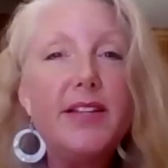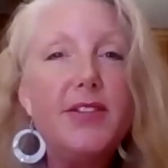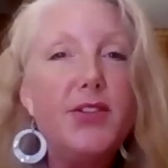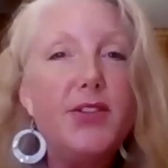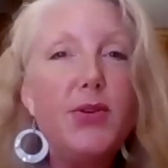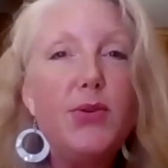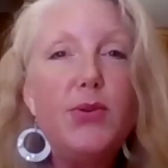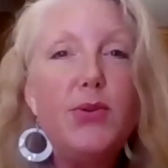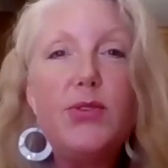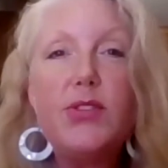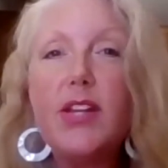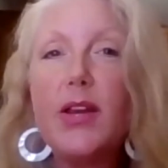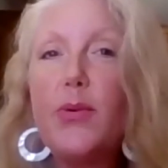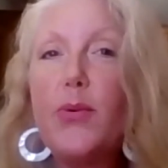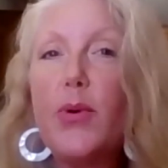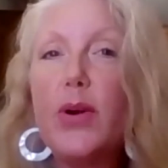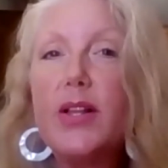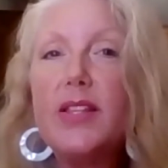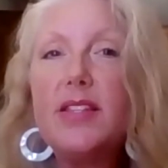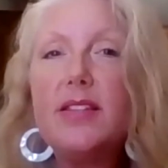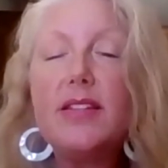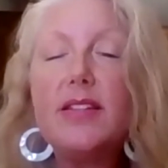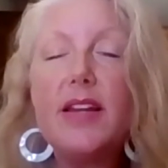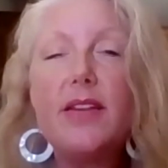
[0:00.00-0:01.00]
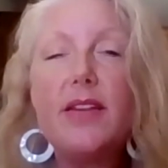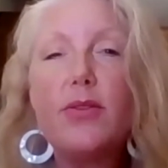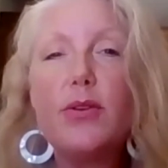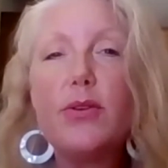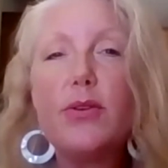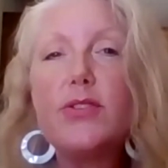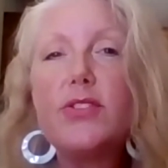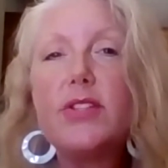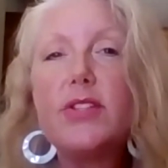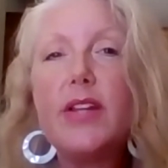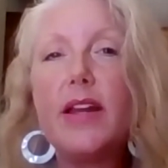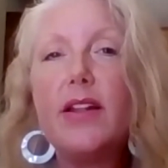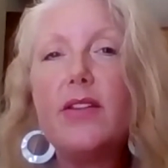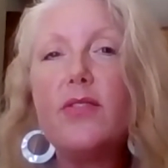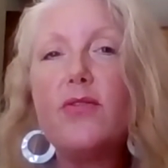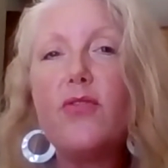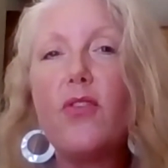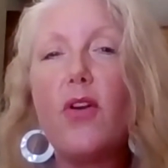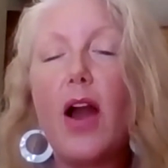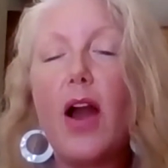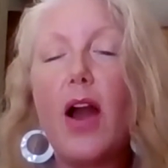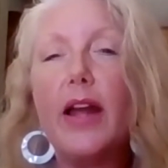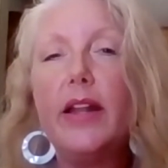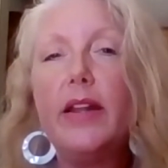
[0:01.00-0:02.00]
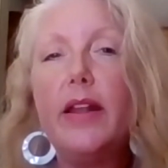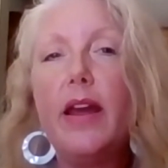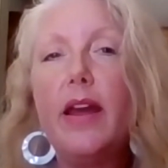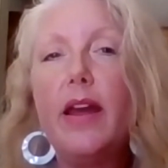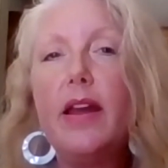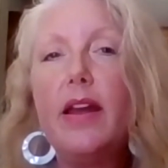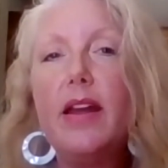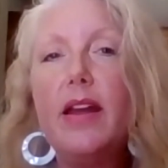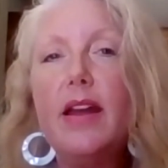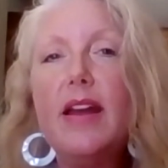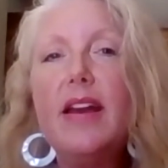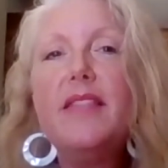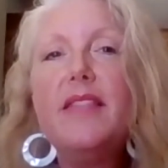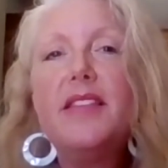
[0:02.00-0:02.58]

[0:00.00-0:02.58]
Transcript: Tuesday, Wednesday, Thursday, and Friday,